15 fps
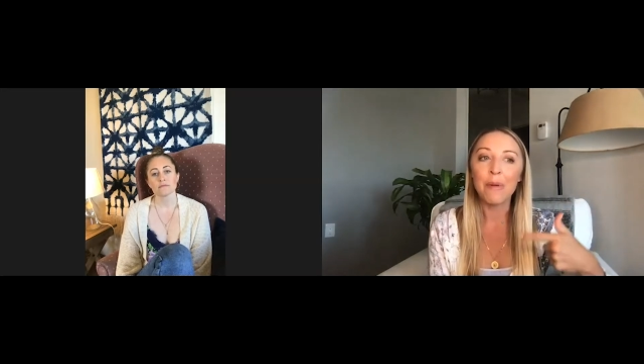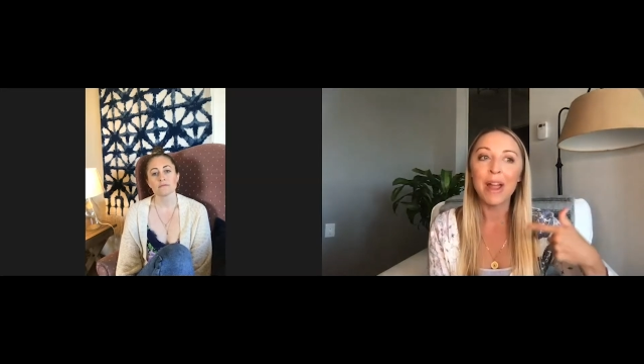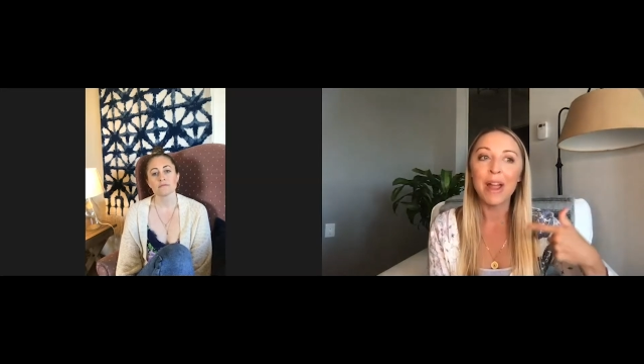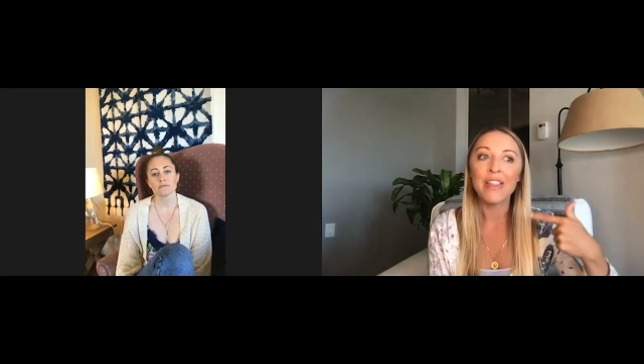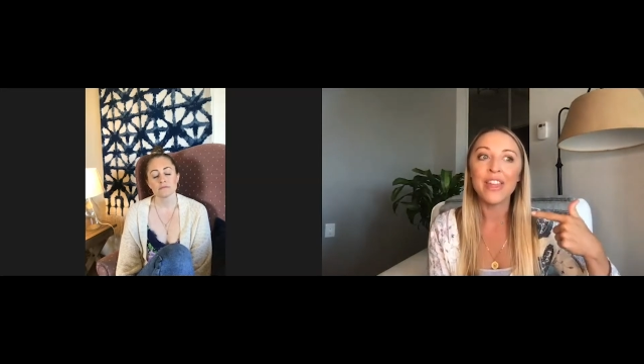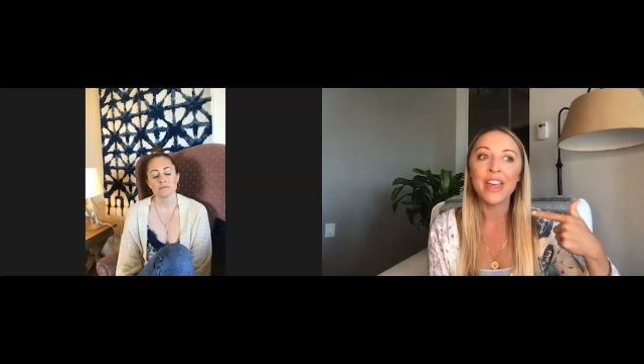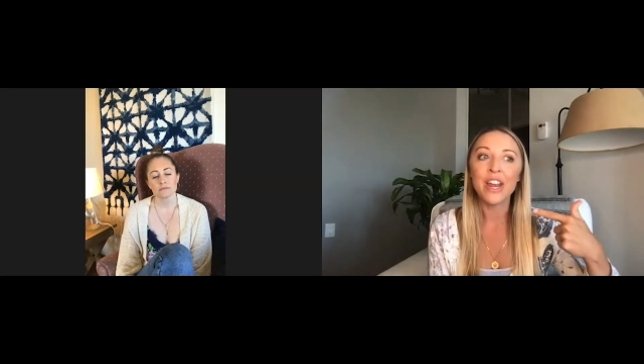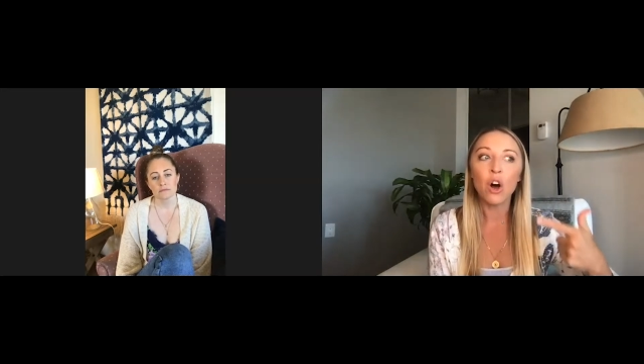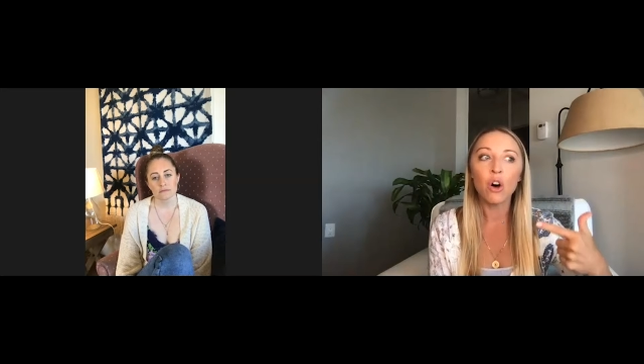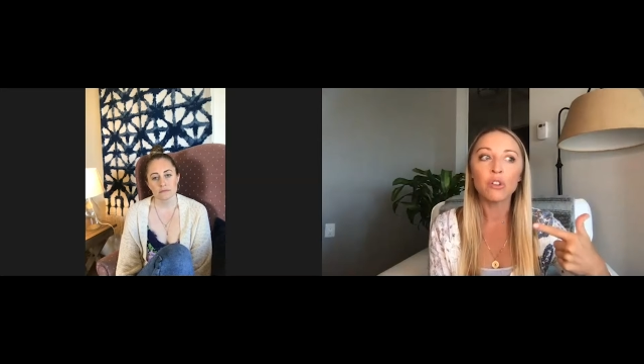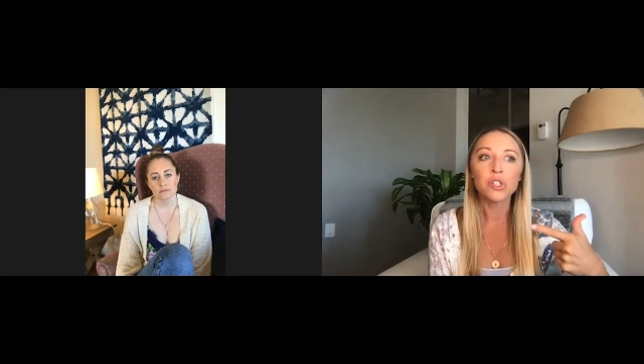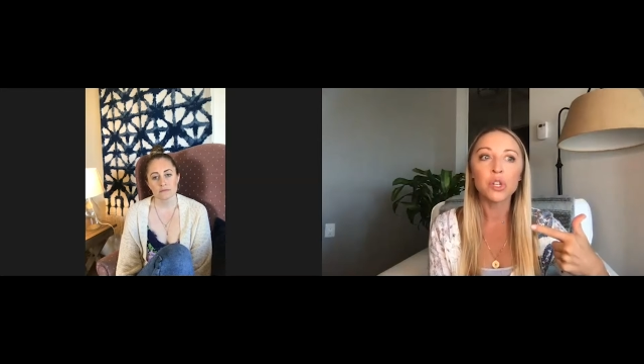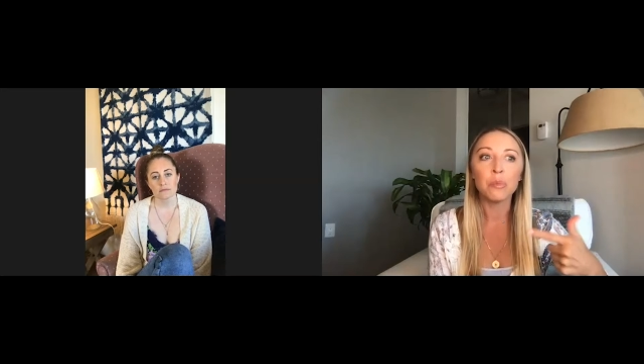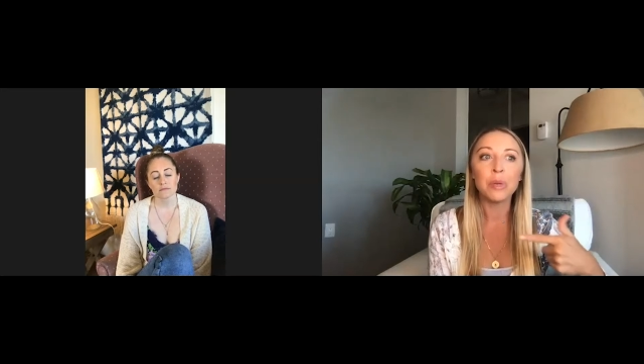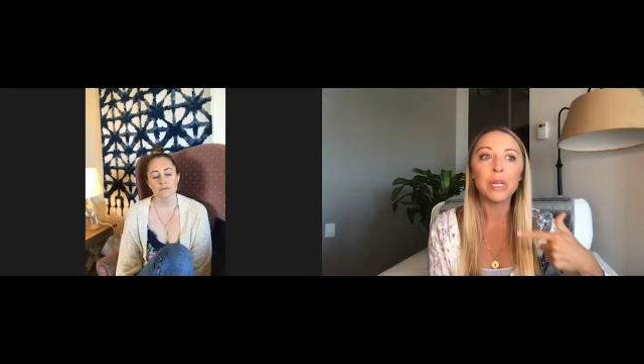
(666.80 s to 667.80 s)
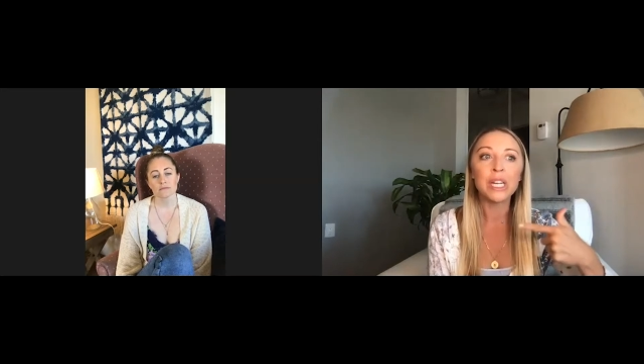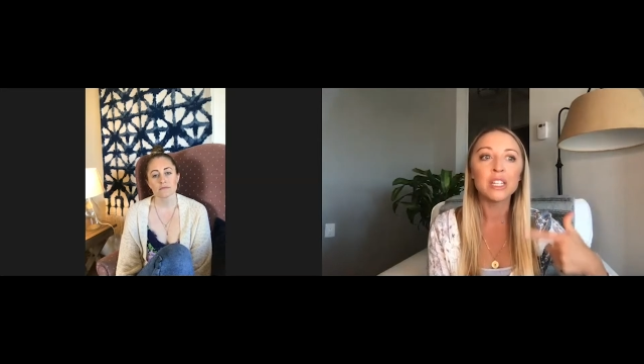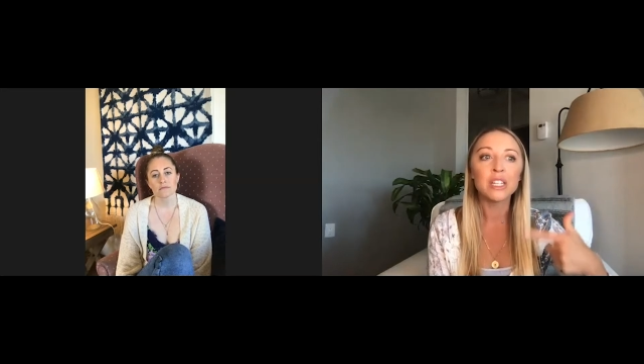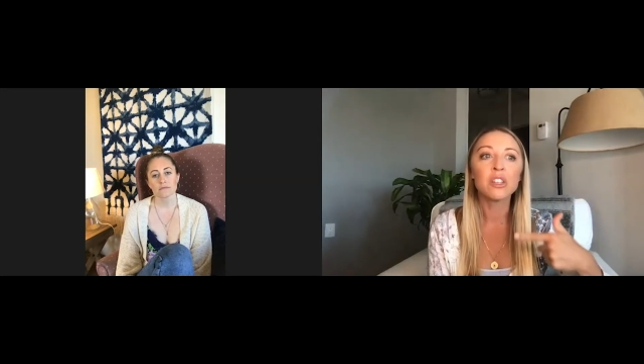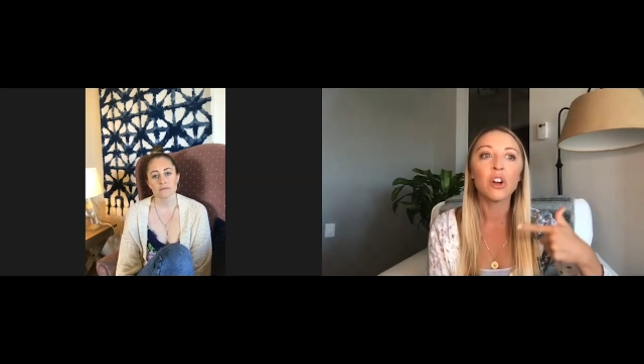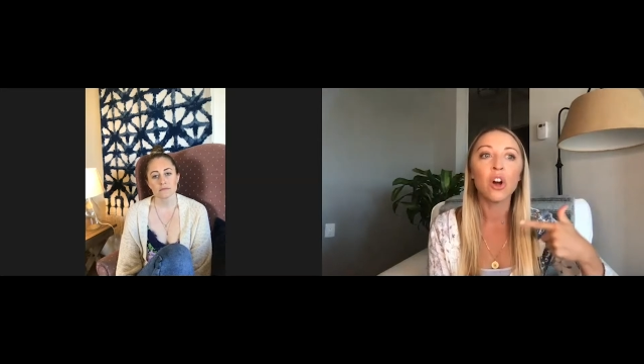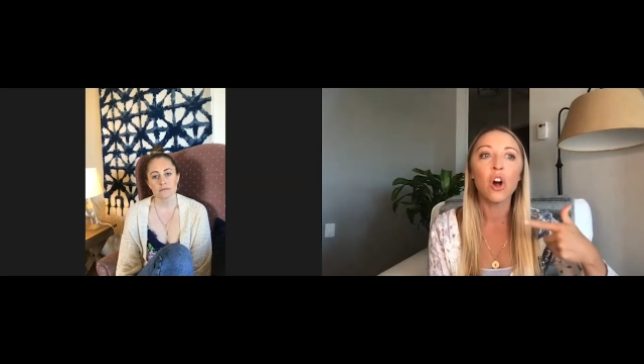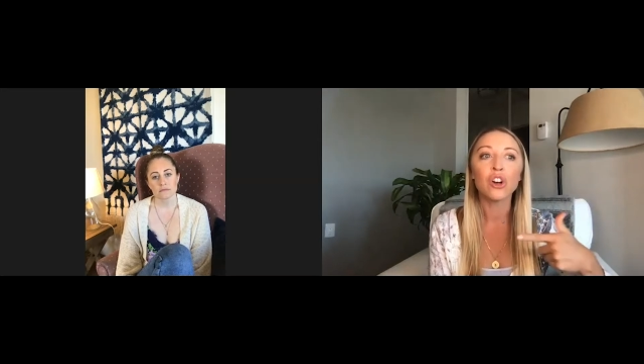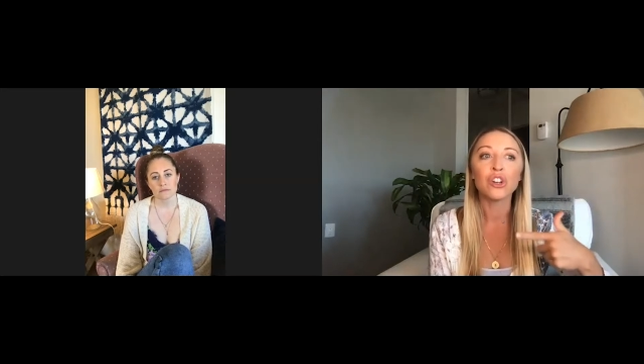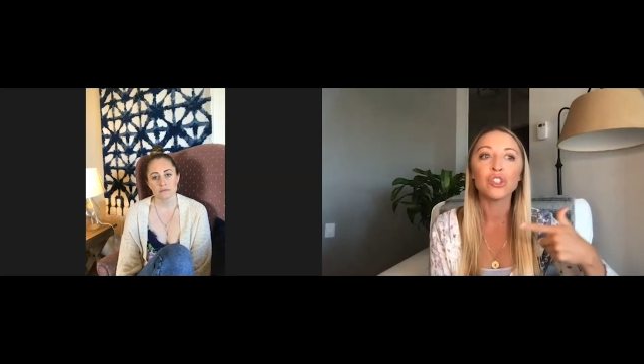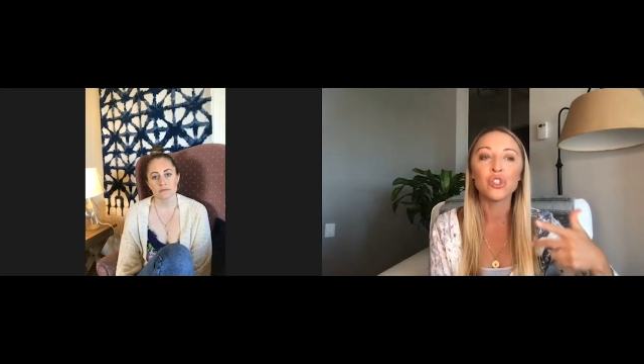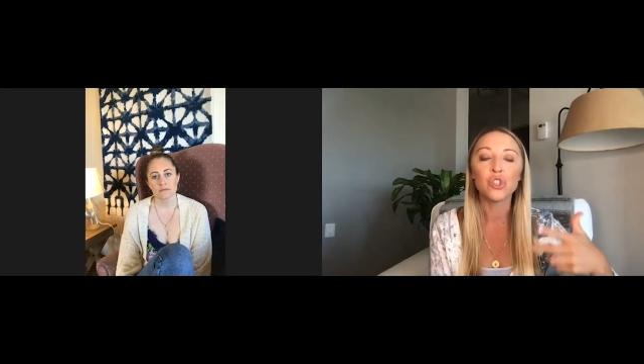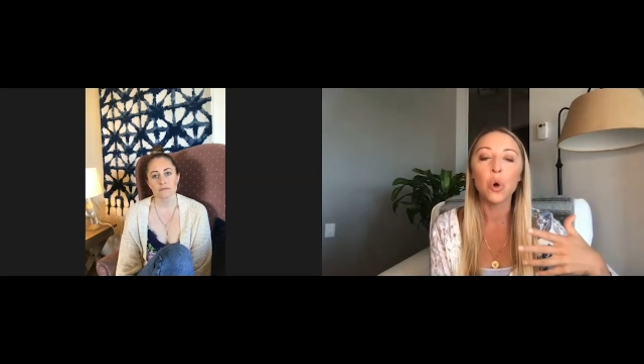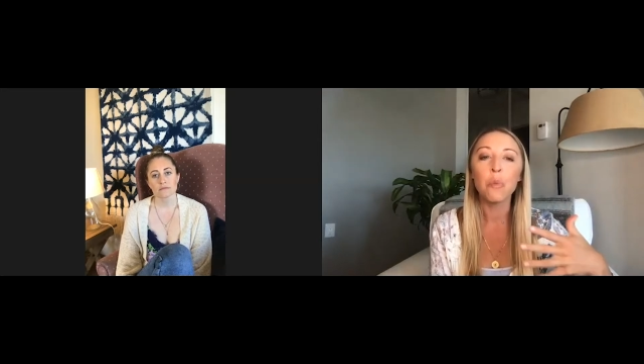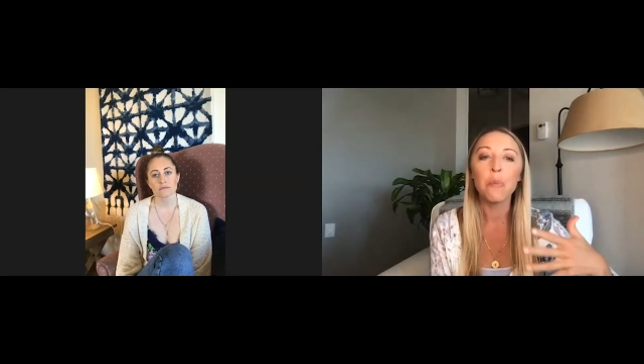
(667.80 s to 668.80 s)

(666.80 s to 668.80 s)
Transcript: And then also, because there are so